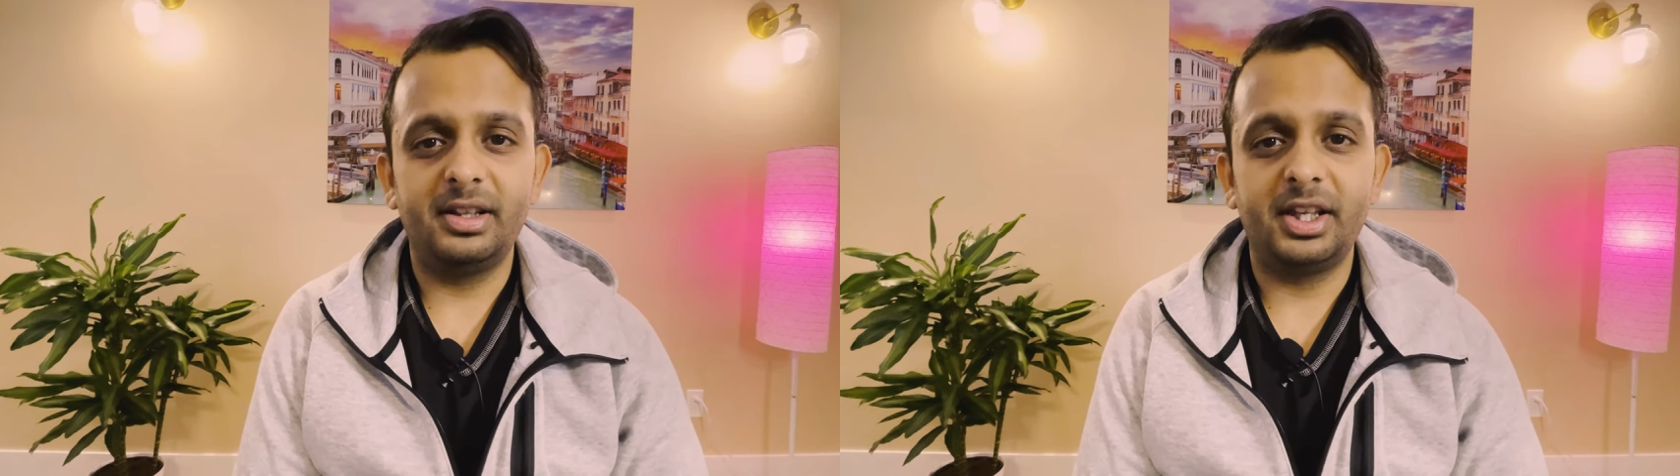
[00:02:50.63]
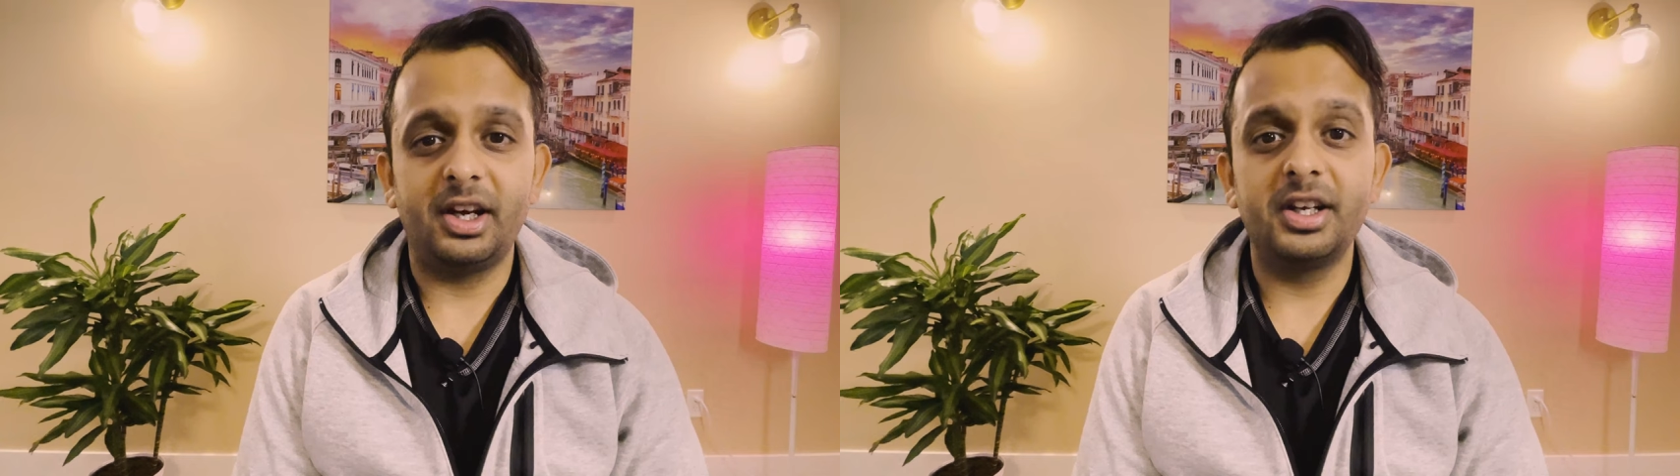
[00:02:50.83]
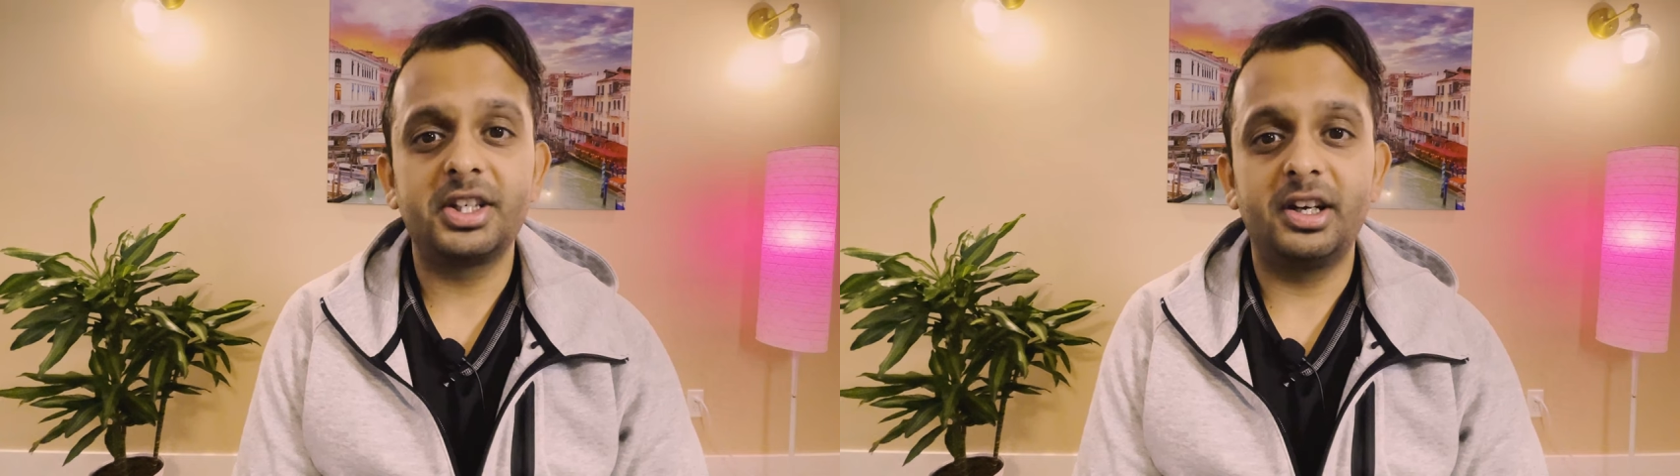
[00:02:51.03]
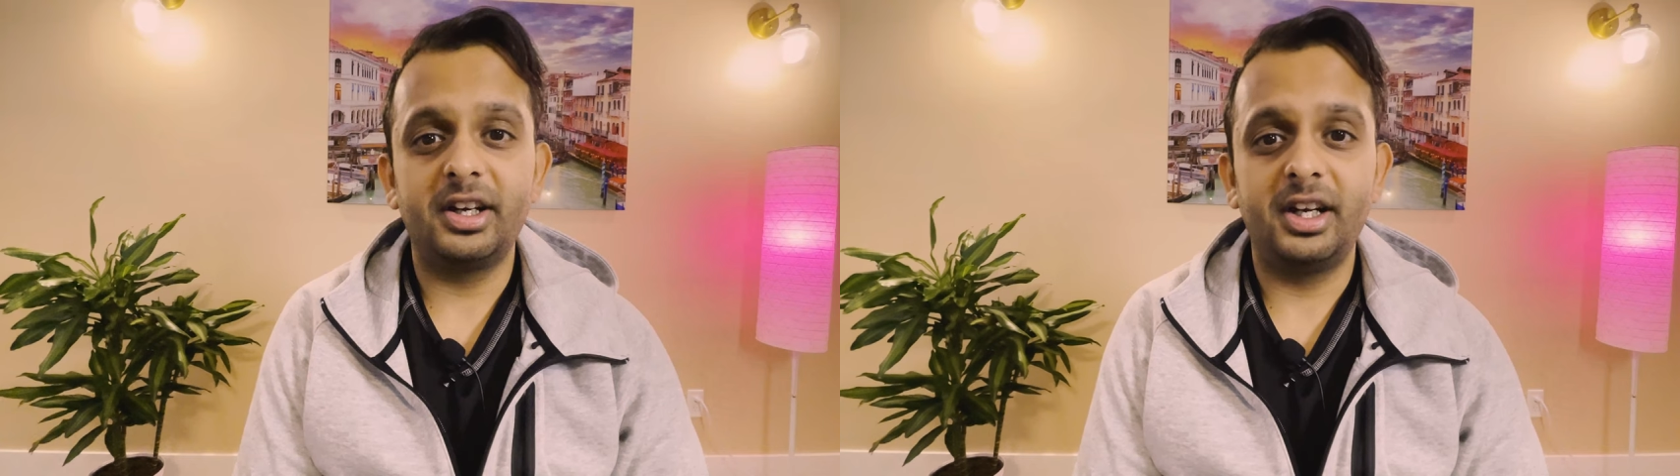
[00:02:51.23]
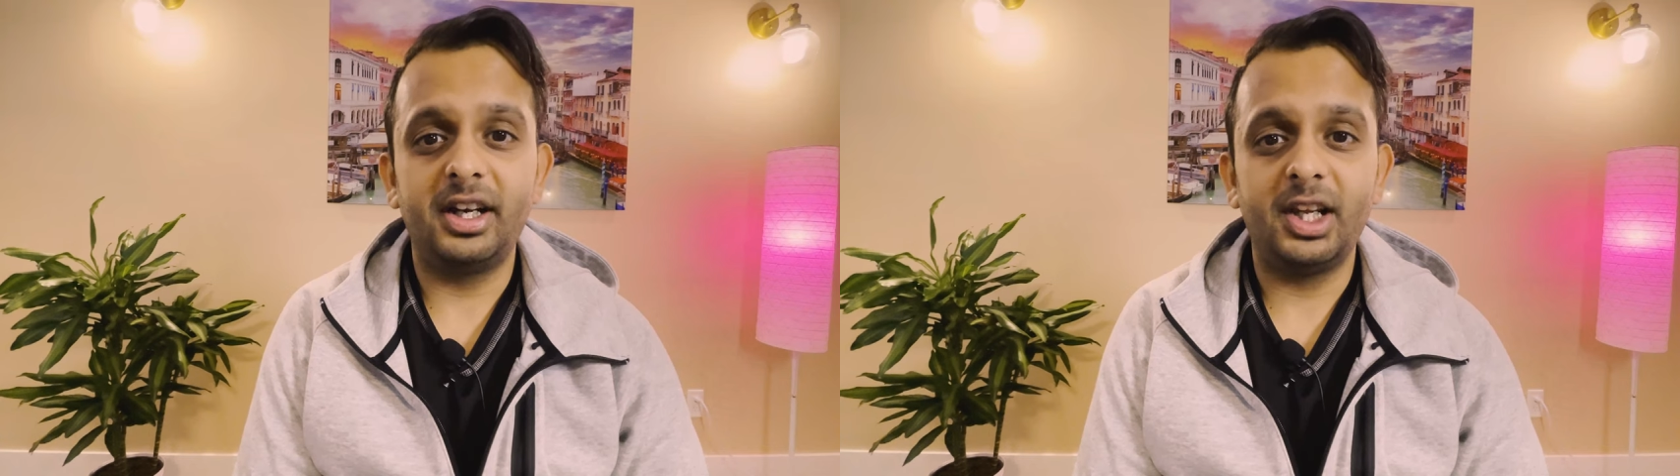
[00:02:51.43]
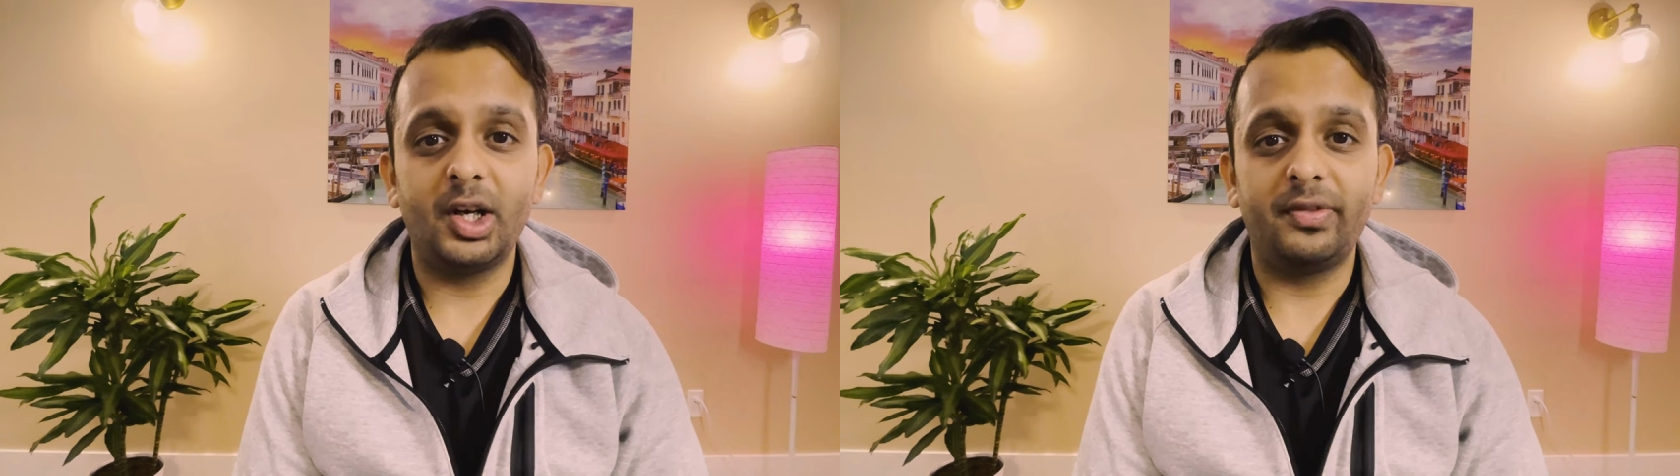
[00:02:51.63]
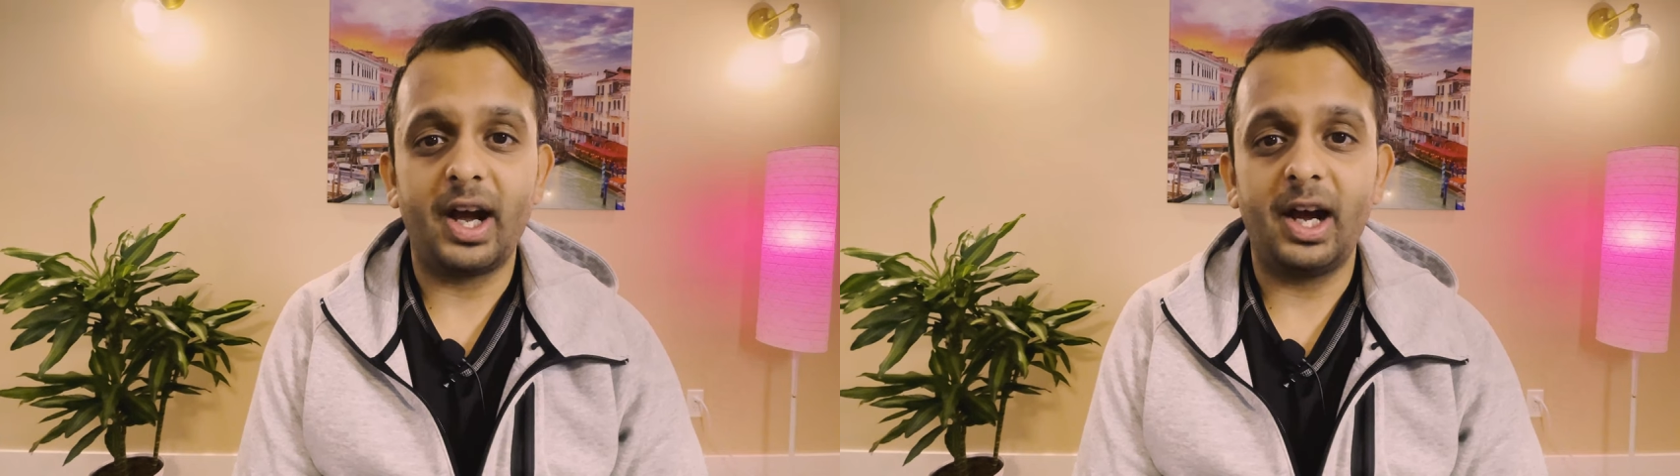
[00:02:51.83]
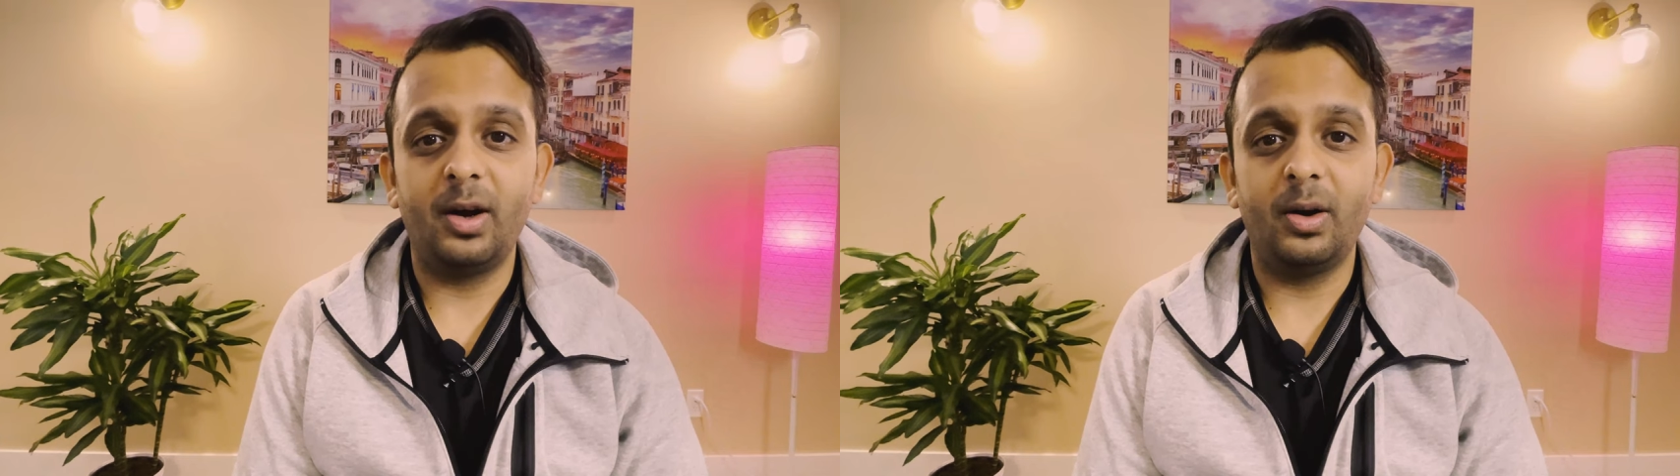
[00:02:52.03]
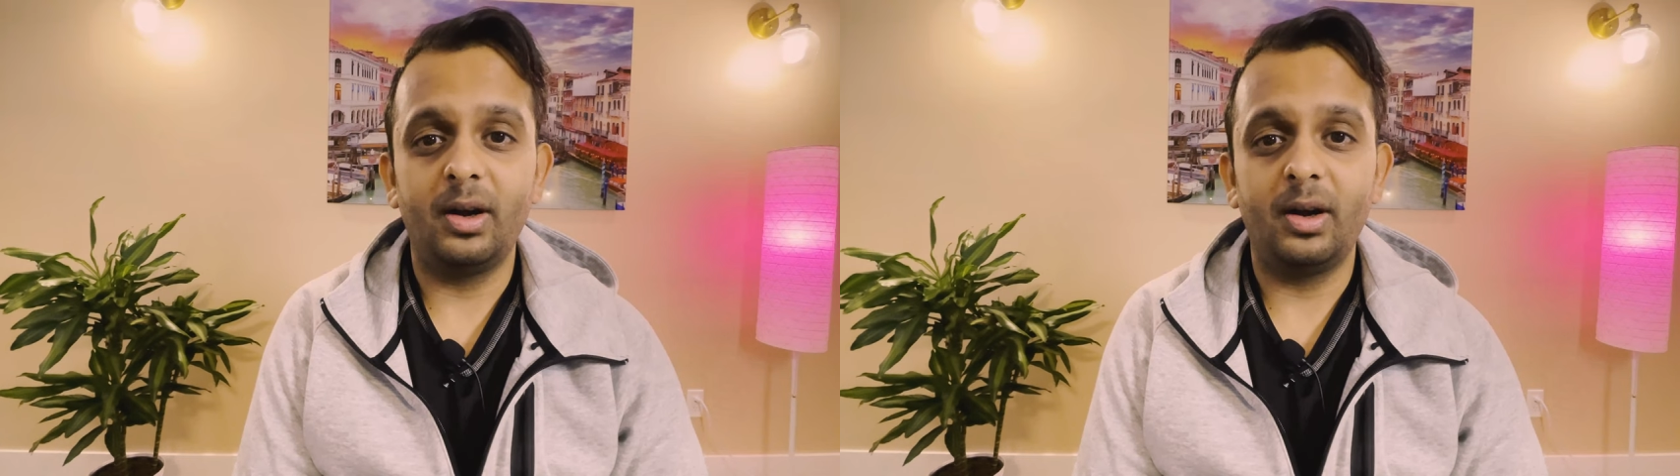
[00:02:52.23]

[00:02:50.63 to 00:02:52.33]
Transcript: The uncertainty of how